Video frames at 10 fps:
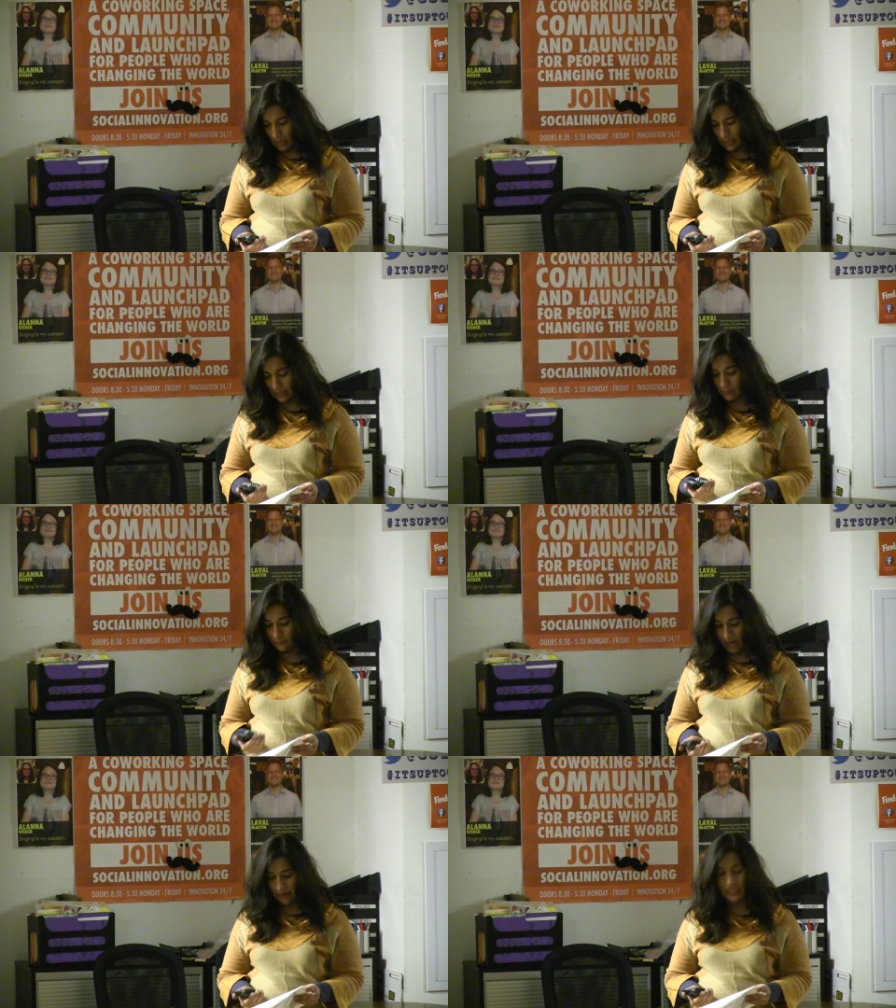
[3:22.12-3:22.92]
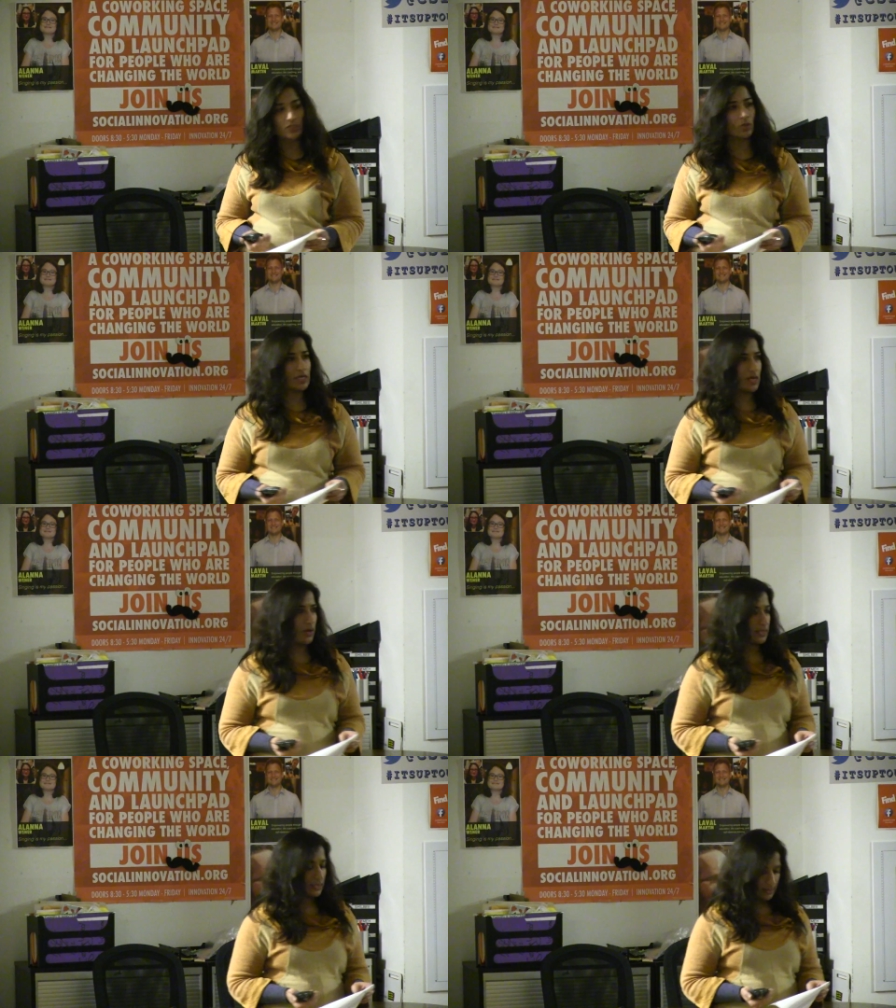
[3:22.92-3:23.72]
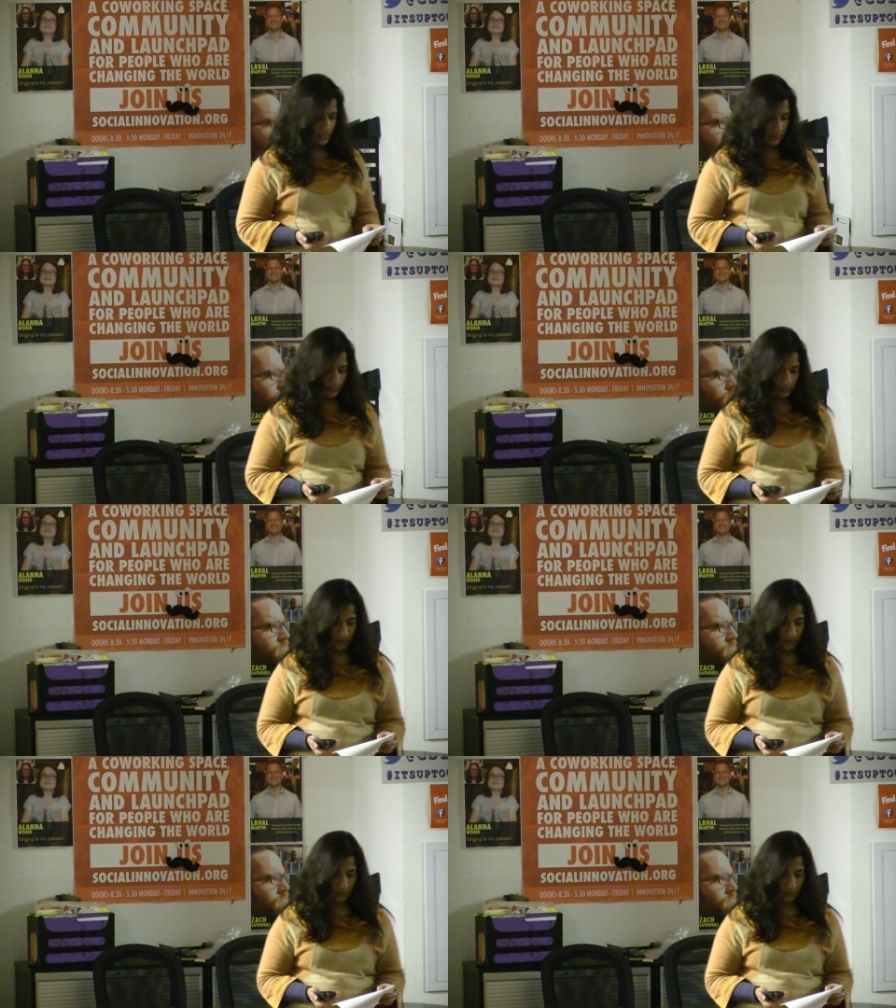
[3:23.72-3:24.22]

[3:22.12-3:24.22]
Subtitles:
It's very short notice.